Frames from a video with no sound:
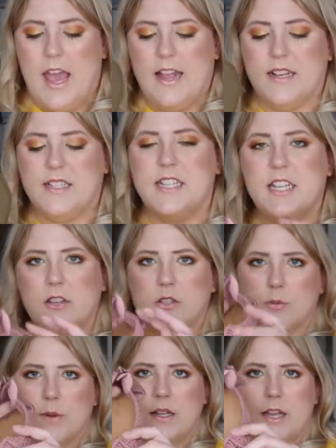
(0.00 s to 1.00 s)
and the details
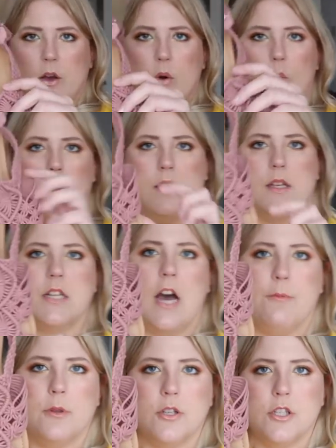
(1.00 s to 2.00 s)
are really cool on the
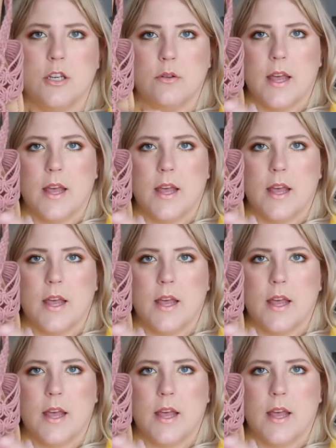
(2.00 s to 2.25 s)
top of the shoe.